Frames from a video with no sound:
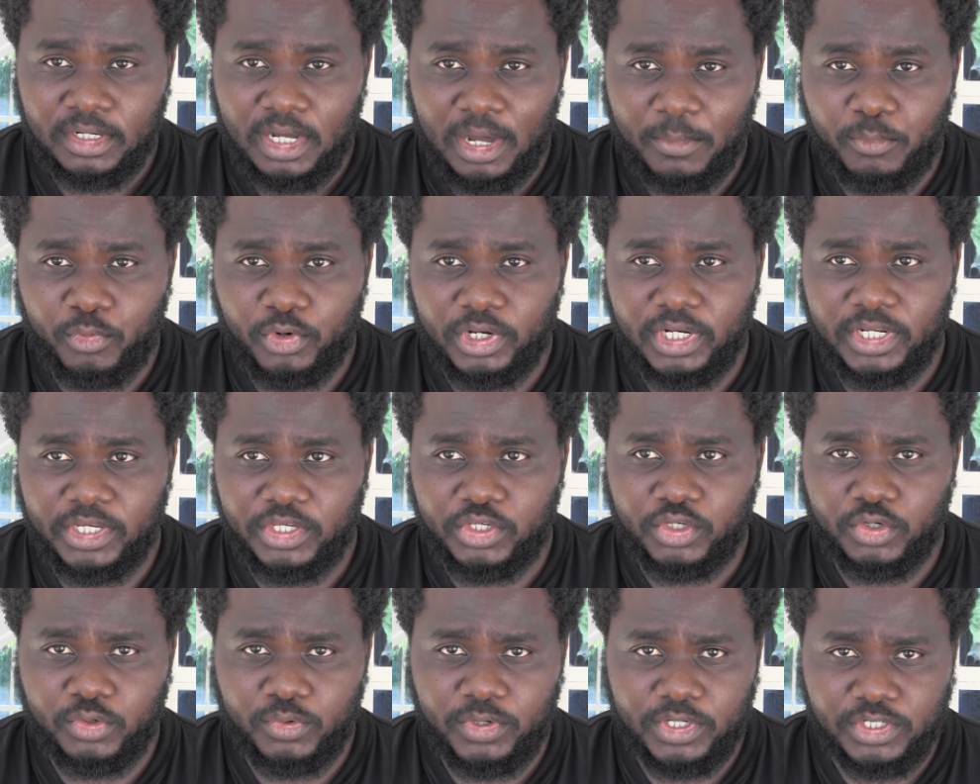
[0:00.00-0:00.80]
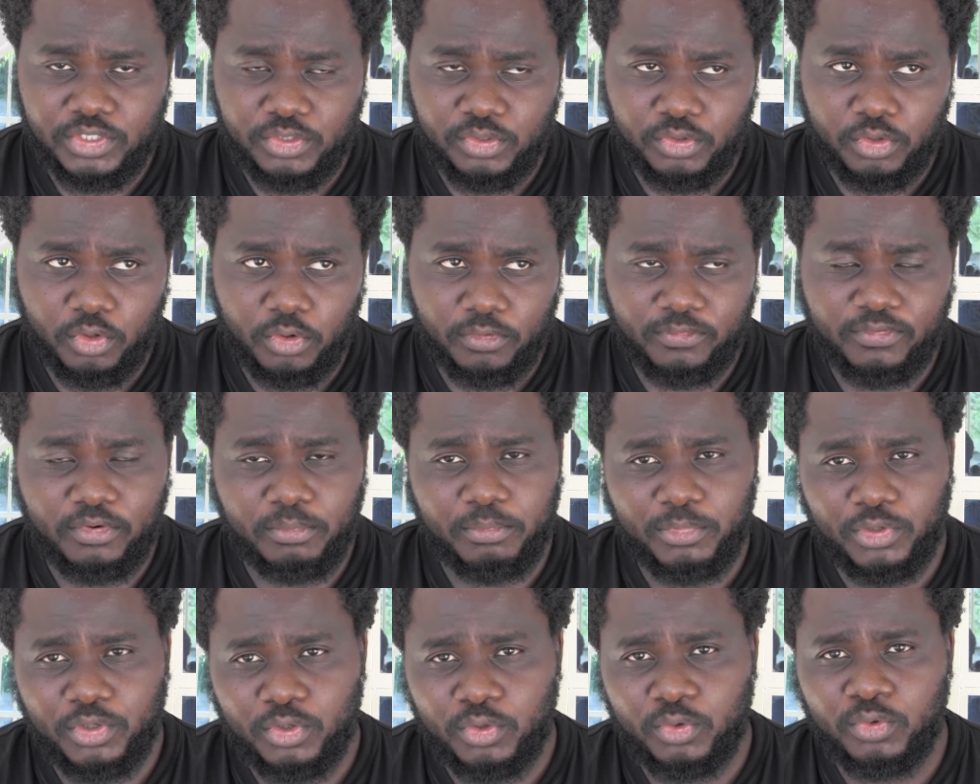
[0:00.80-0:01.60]
I'm really curious to know
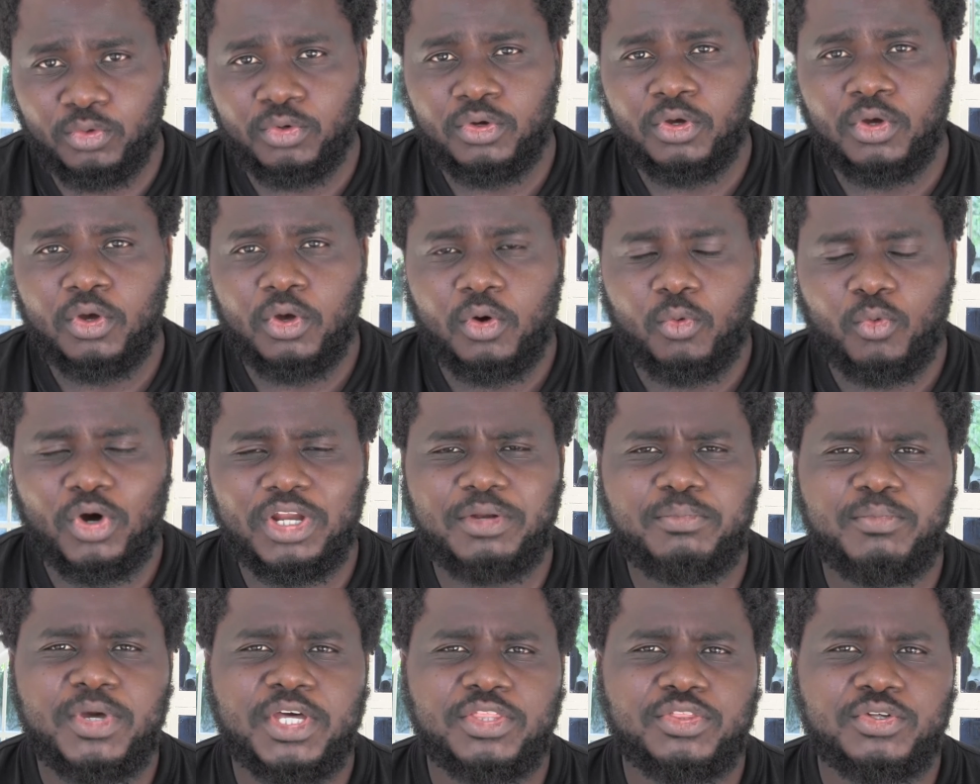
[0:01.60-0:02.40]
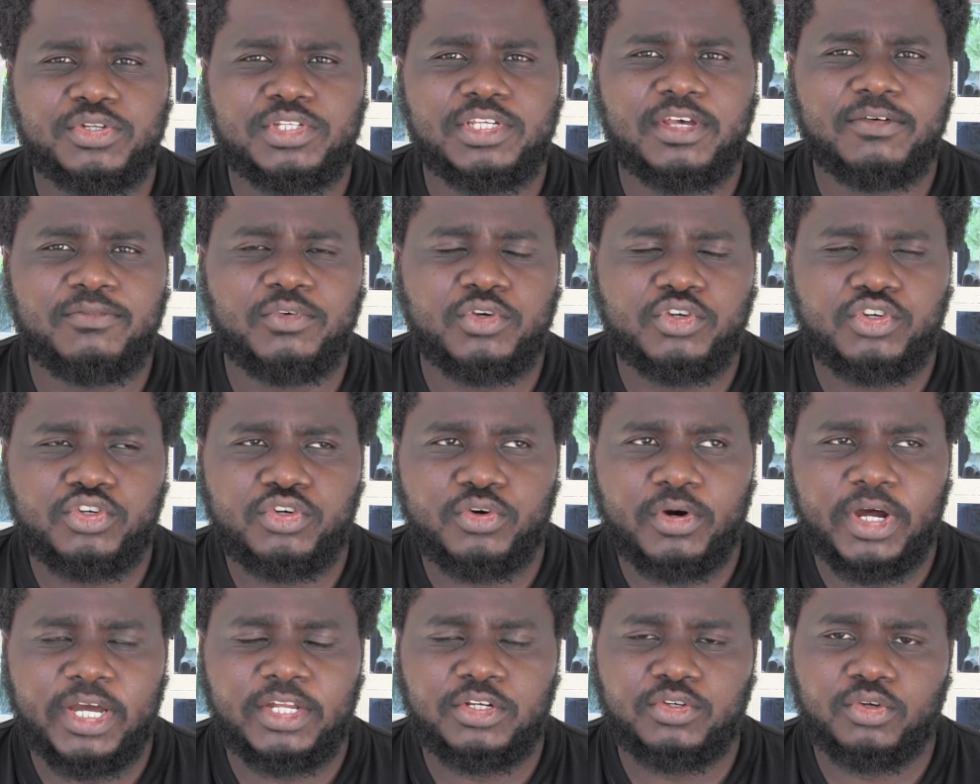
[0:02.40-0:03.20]
from you, what methods have you
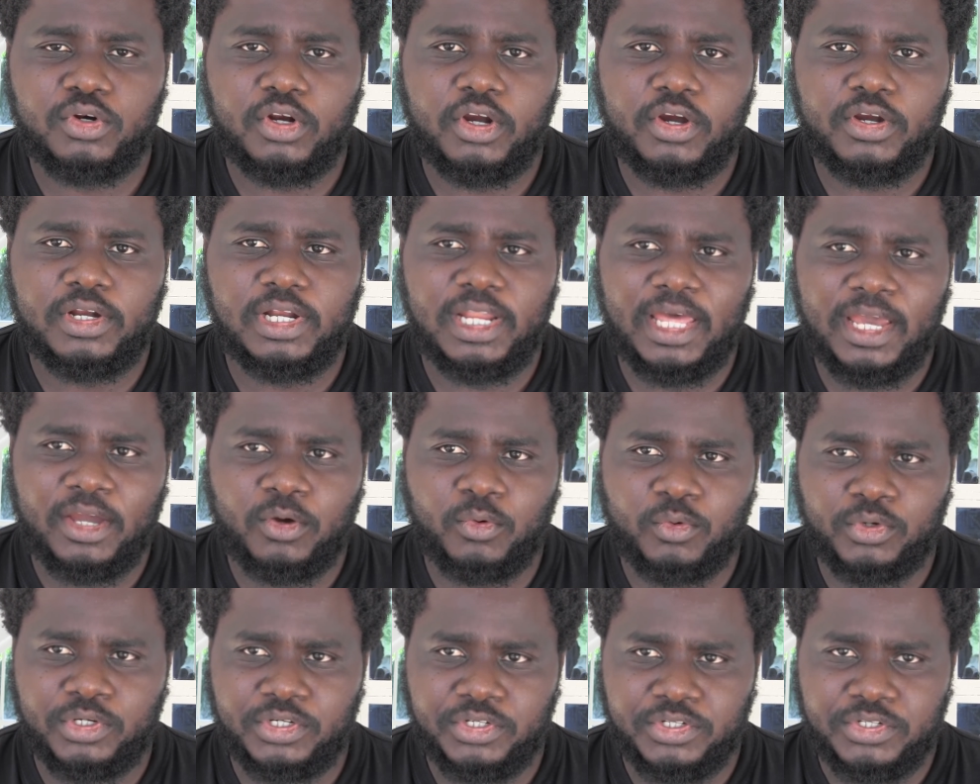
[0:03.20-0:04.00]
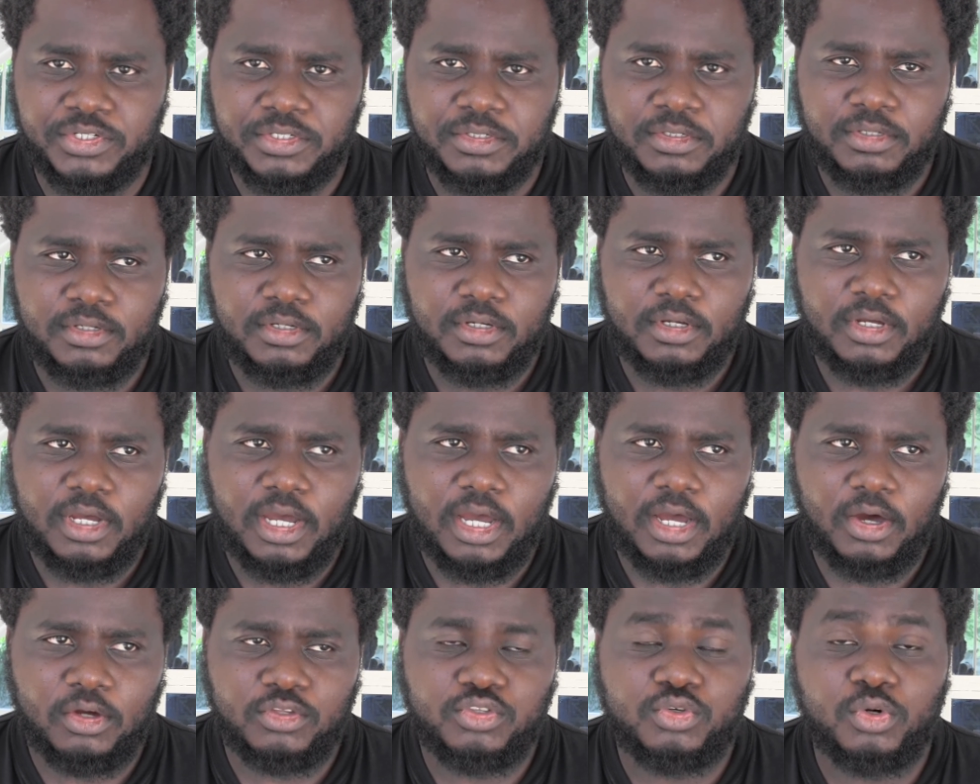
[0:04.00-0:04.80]
tried to learn languages?
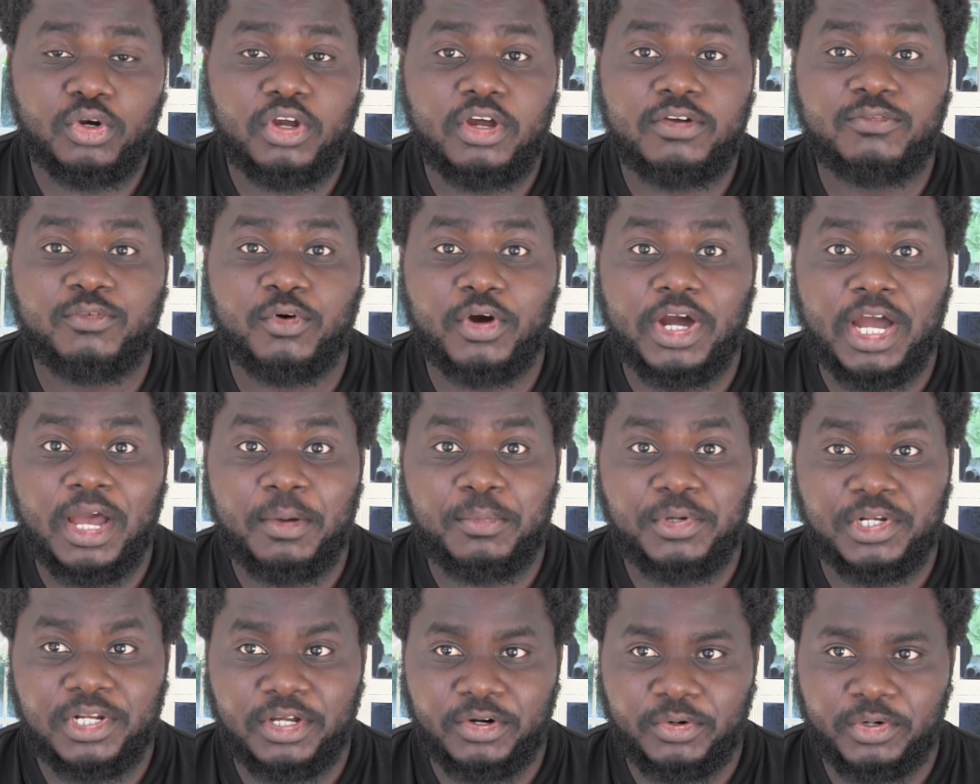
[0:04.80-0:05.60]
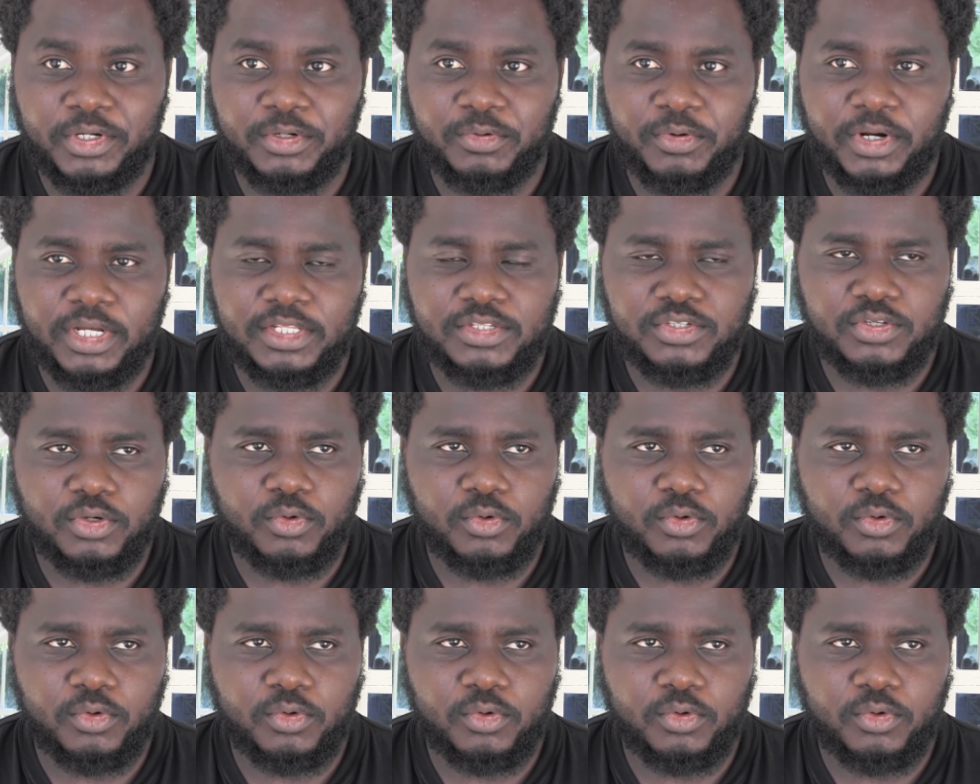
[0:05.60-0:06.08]
To learn vocabulary, right?